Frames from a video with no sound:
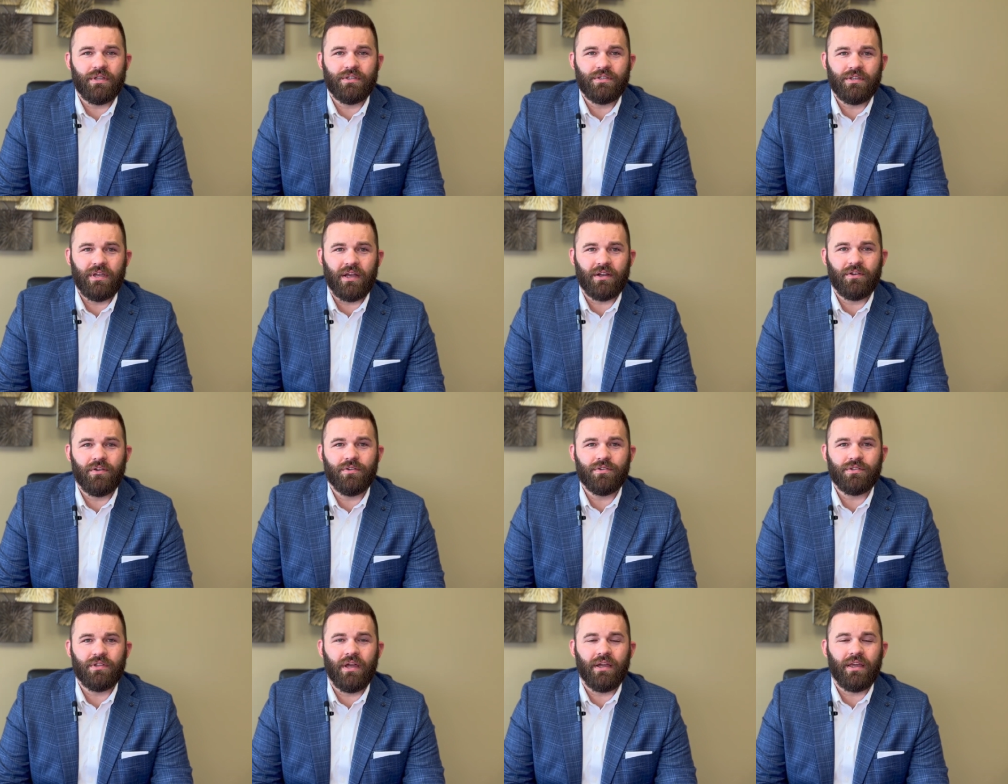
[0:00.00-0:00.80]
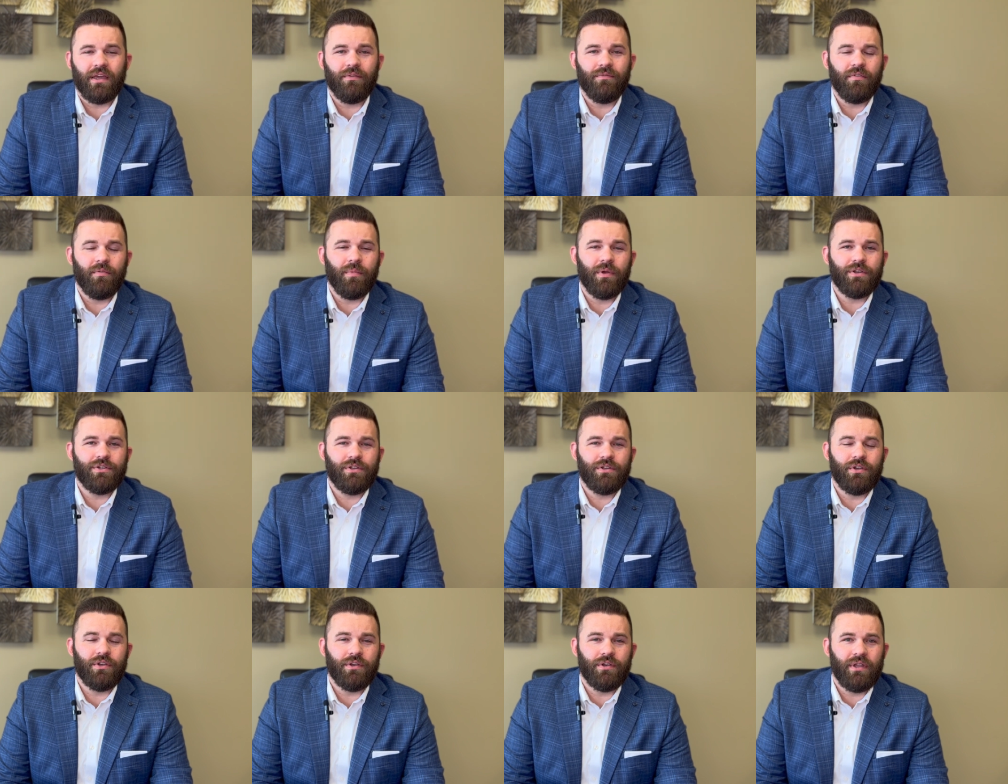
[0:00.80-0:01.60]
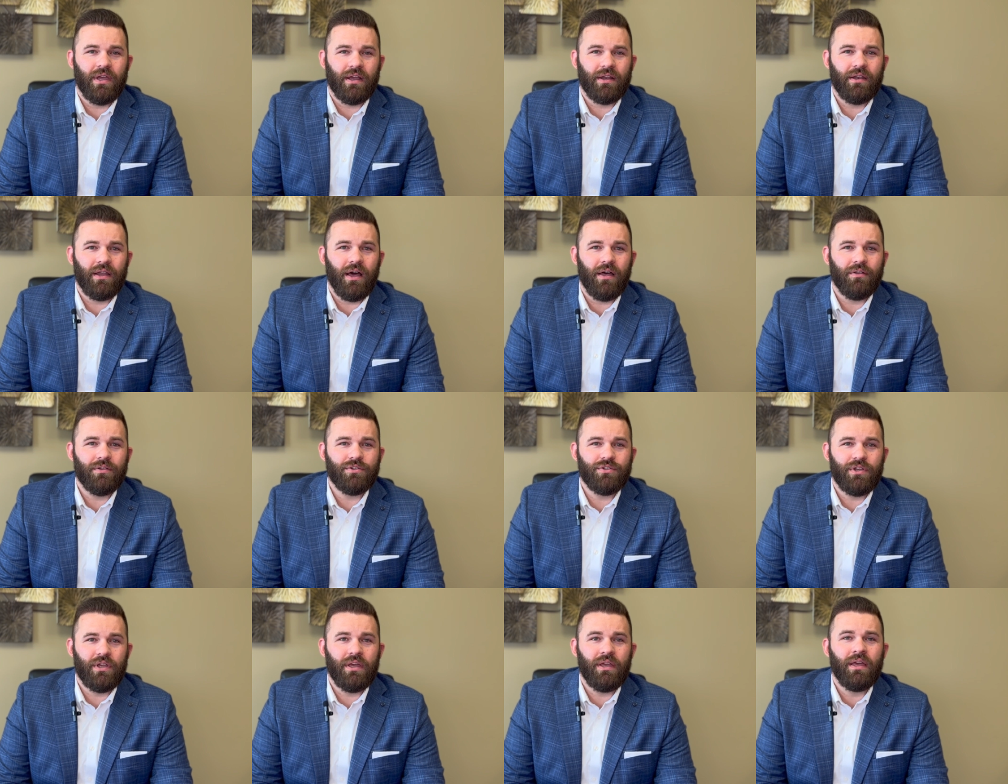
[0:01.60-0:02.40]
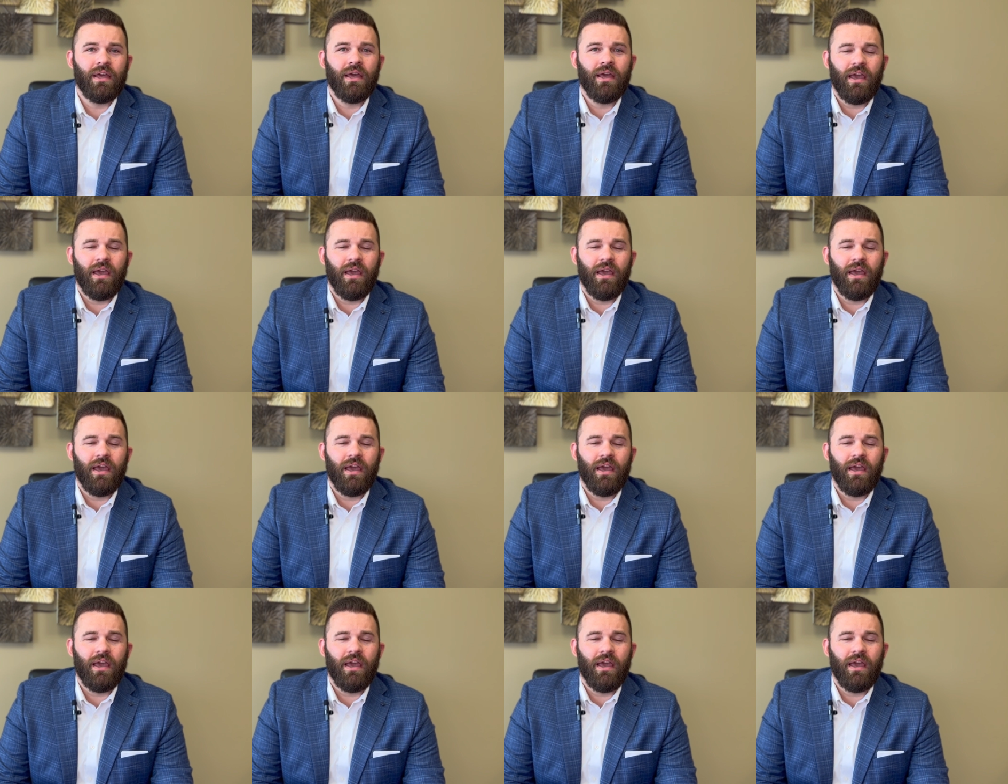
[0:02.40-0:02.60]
in sectors like information technology